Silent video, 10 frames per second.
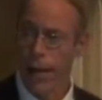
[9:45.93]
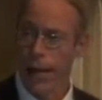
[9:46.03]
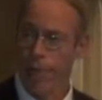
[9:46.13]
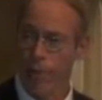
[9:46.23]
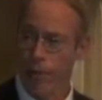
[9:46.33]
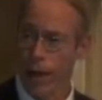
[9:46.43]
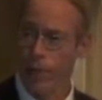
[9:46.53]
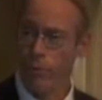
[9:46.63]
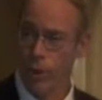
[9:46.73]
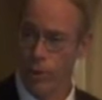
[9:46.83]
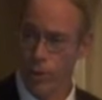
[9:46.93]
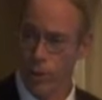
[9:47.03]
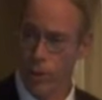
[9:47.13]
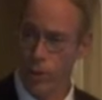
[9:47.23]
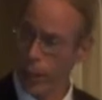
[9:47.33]
And for that reason,
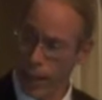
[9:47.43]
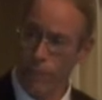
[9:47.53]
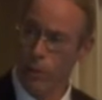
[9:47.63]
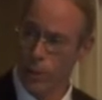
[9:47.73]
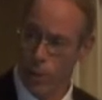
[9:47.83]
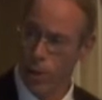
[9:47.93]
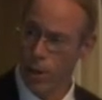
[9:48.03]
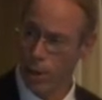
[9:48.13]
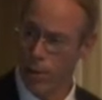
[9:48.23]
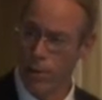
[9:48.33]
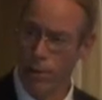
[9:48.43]
you were kept in the dark.